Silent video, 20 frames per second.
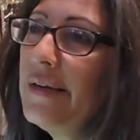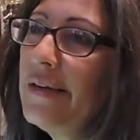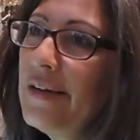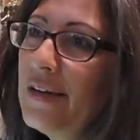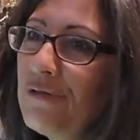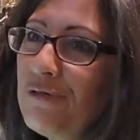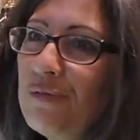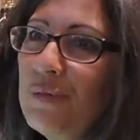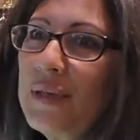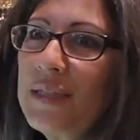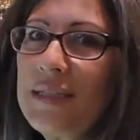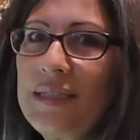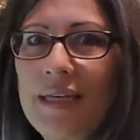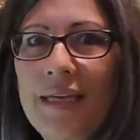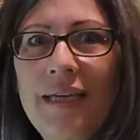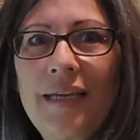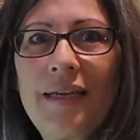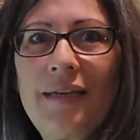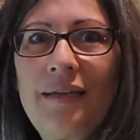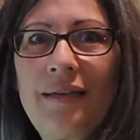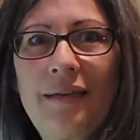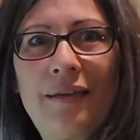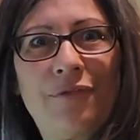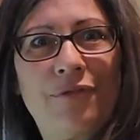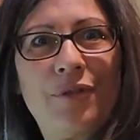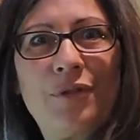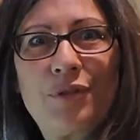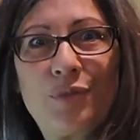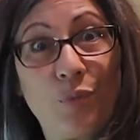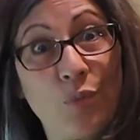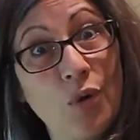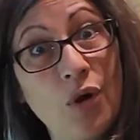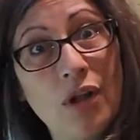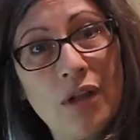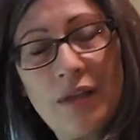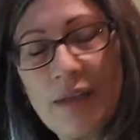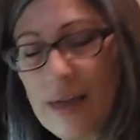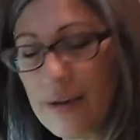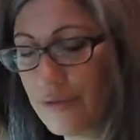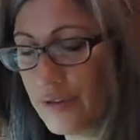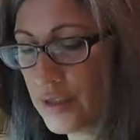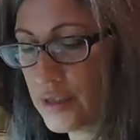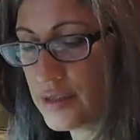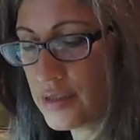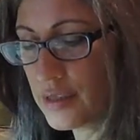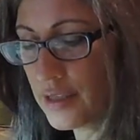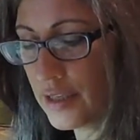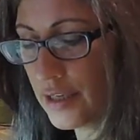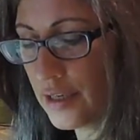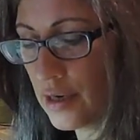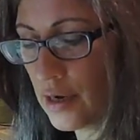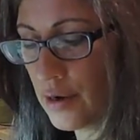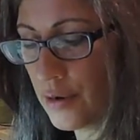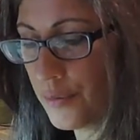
if we did, if it's wool, obviously,